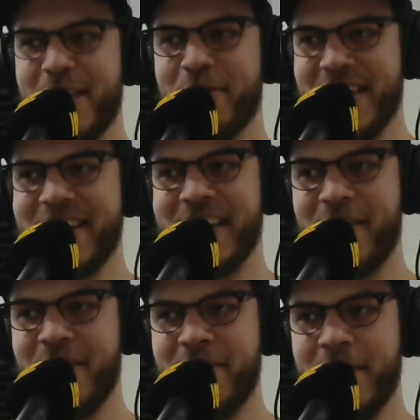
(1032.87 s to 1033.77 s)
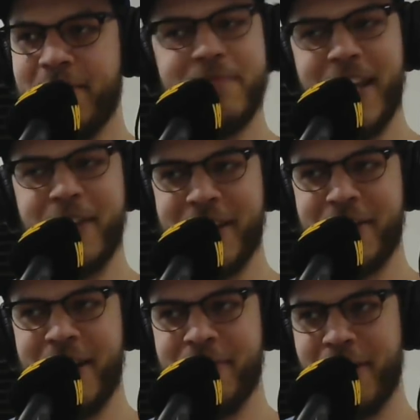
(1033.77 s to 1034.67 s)
they were keen to get rid of him, they don't get
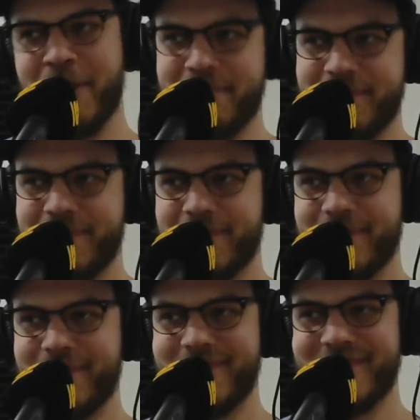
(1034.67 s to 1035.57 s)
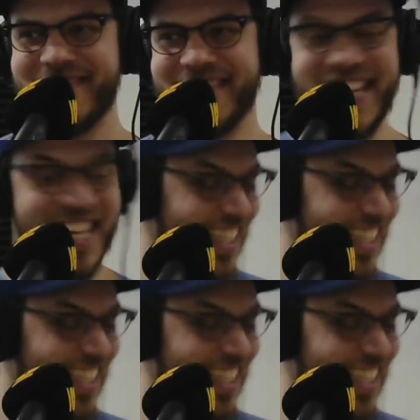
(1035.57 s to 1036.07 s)
credit for him.